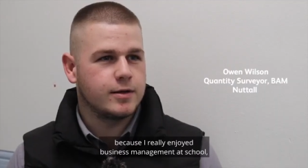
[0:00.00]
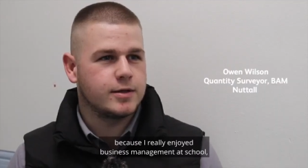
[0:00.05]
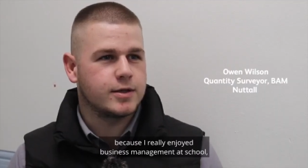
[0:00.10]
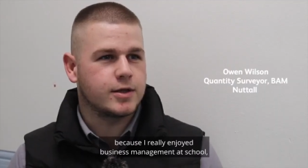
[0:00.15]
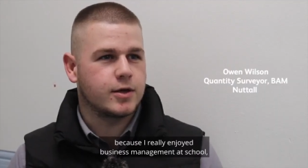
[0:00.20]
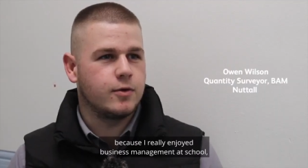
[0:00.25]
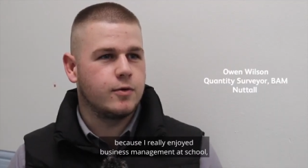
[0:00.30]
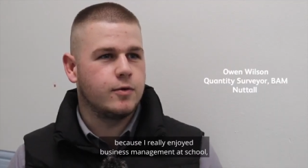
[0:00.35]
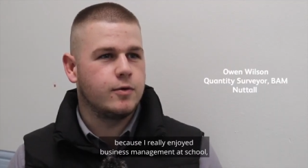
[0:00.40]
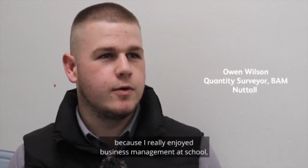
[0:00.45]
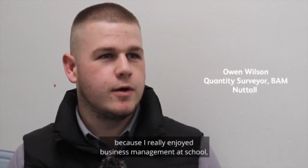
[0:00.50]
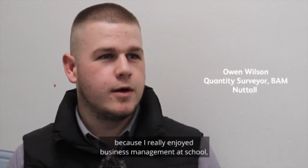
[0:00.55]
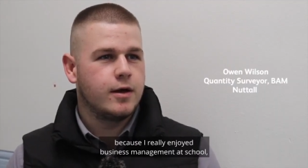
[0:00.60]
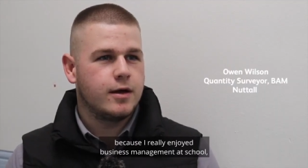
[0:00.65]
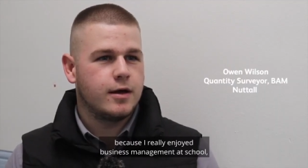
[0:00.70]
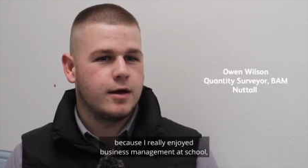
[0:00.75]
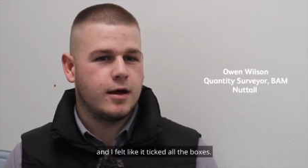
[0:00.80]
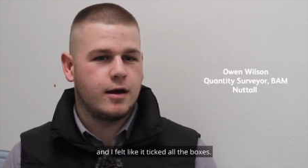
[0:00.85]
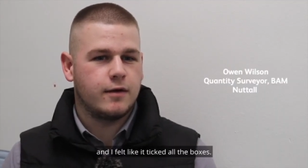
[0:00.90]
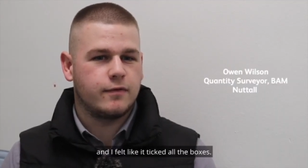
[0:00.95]
school
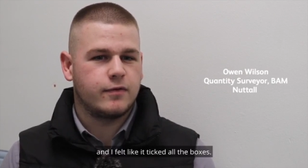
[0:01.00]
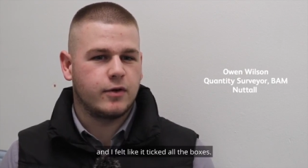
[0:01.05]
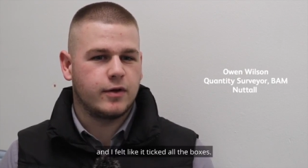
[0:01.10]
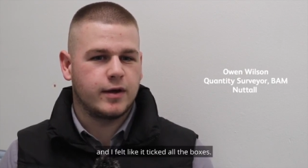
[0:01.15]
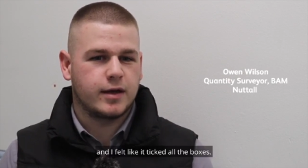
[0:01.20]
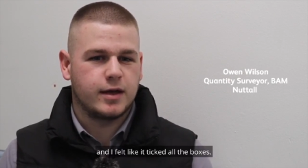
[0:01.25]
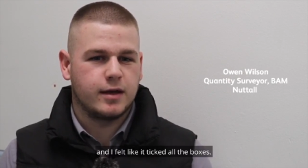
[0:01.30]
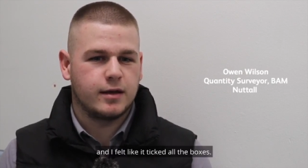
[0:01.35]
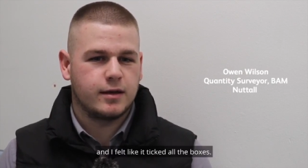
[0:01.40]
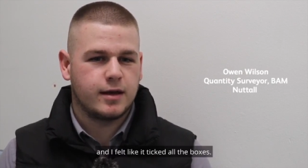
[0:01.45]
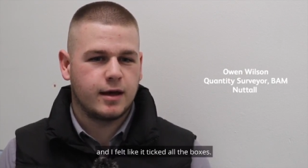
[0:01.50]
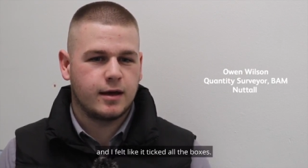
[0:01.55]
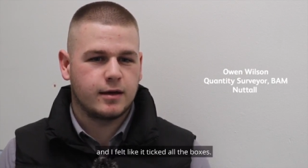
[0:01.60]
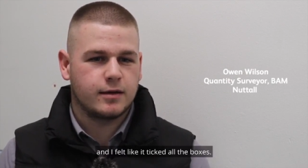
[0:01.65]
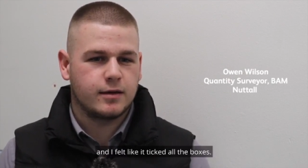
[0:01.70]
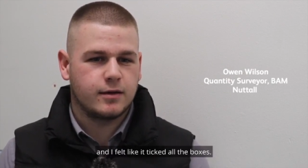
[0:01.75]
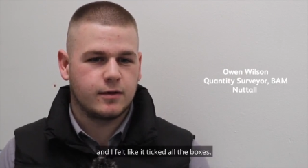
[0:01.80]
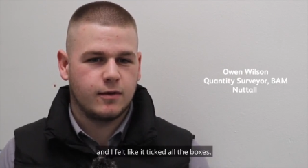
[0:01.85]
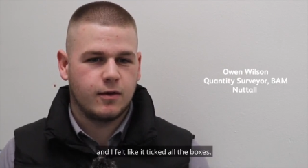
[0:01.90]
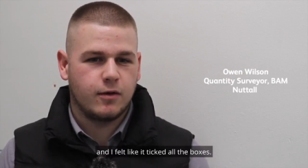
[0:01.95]
and I felt like it
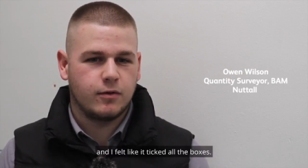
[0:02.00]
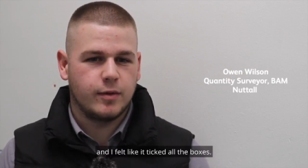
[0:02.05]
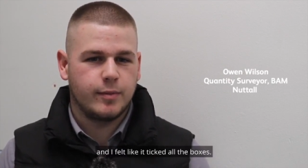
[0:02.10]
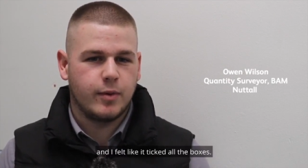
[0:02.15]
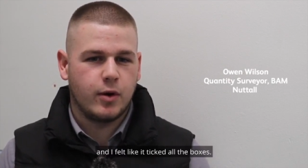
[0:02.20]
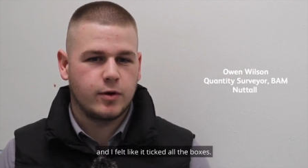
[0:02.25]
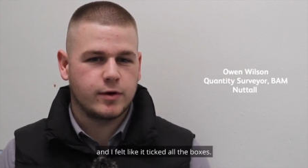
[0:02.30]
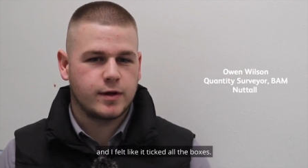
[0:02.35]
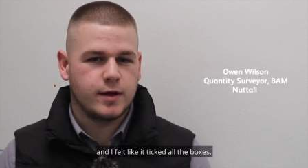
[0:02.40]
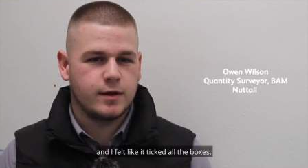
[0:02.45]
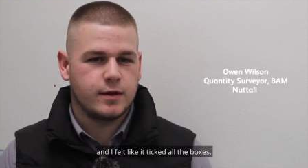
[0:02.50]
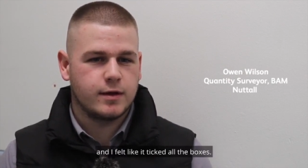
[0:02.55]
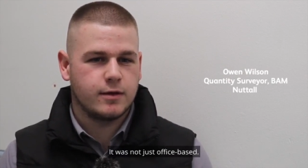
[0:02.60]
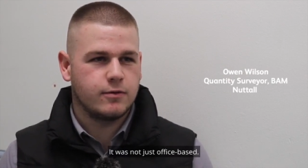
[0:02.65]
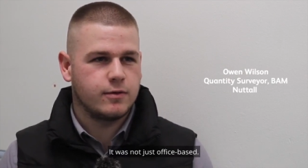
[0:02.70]
ticked all the boxes.